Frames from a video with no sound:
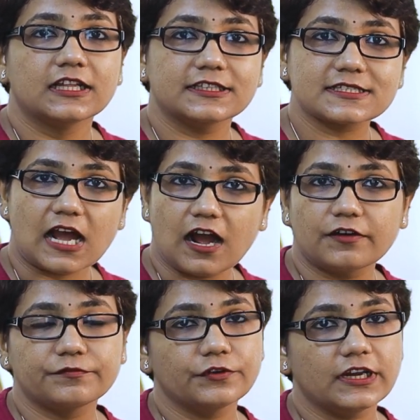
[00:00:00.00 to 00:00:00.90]
this
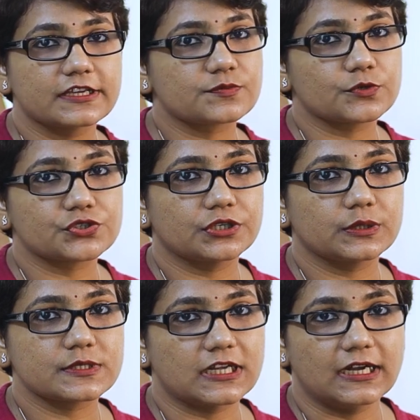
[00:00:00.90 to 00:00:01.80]
harmful exposure
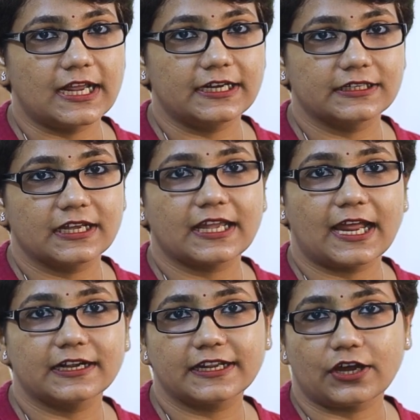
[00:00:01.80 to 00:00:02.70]
to sunlight
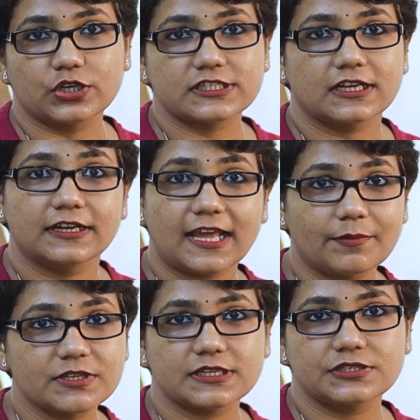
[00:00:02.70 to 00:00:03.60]
can cause
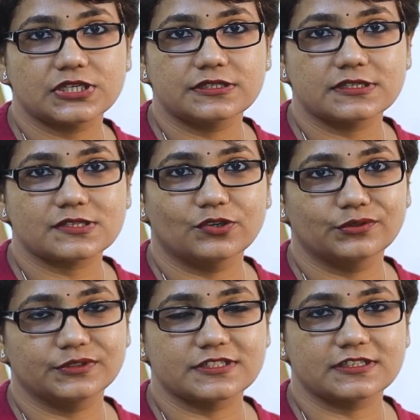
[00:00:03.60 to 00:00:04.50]
damaging changes
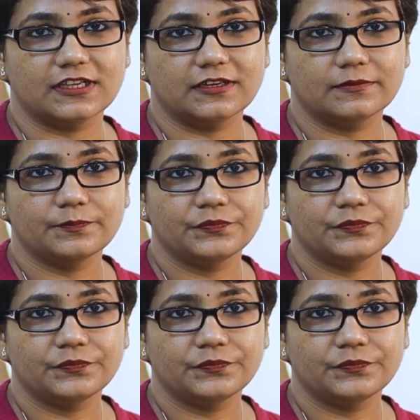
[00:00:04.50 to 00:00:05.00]
onto the skin.